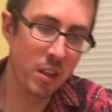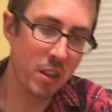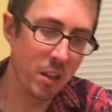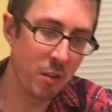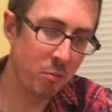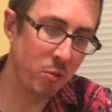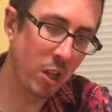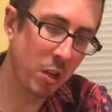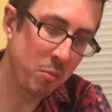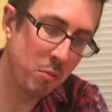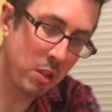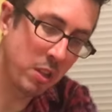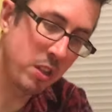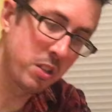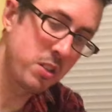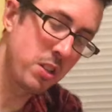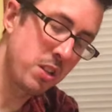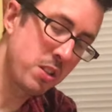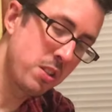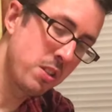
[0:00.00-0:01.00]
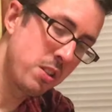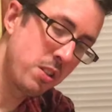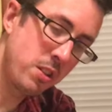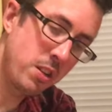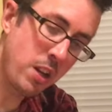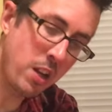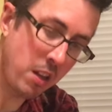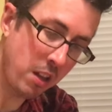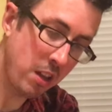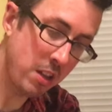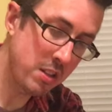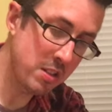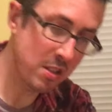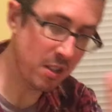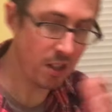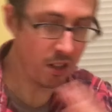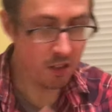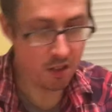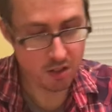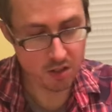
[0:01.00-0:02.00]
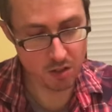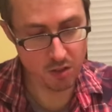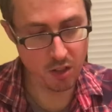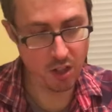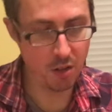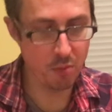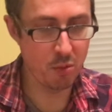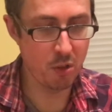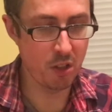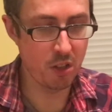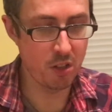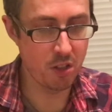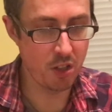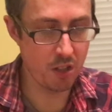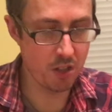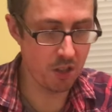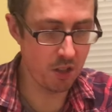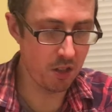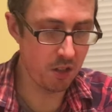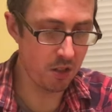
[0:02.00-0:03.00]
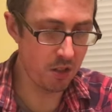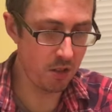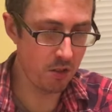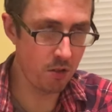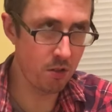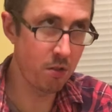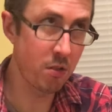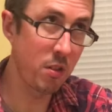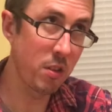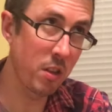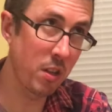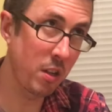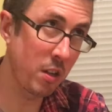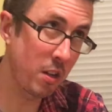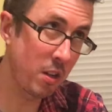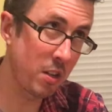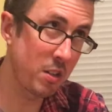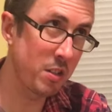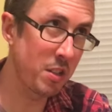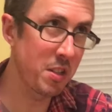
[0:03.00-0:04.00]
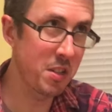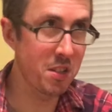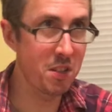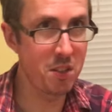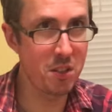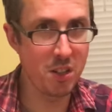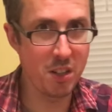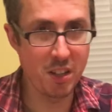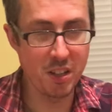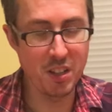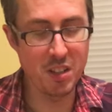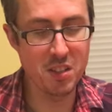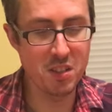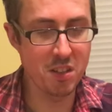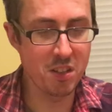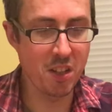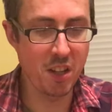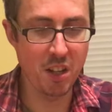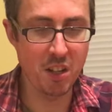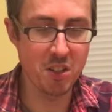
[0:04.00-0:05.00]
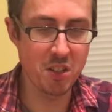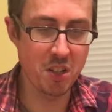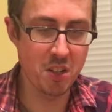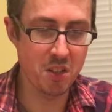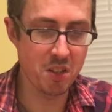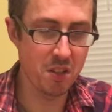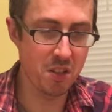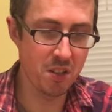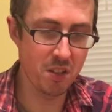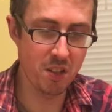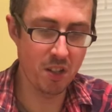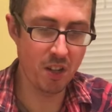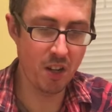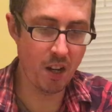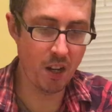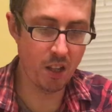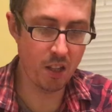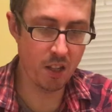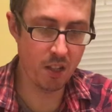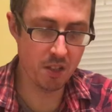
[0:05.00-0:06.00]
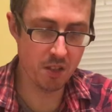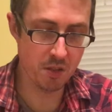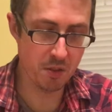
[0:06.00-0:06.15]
them not being adjacent to your allies and also not being adjacent, or they are adjacent to your allies and not adjacent to their allies.